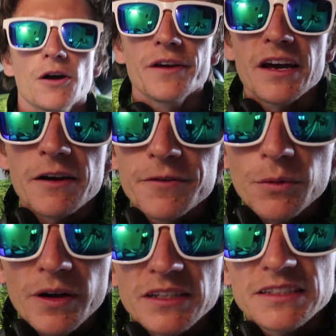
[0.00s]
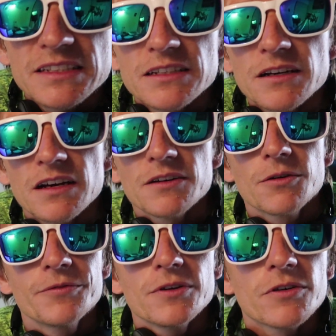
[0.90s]
Oh yeah, if you want to see a
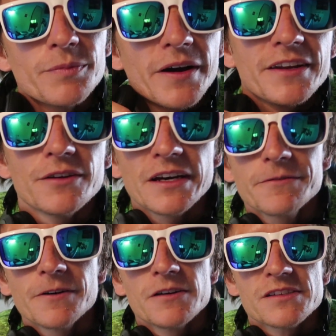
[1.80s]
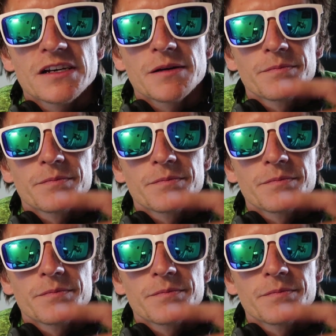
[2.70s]
review of my new headphones,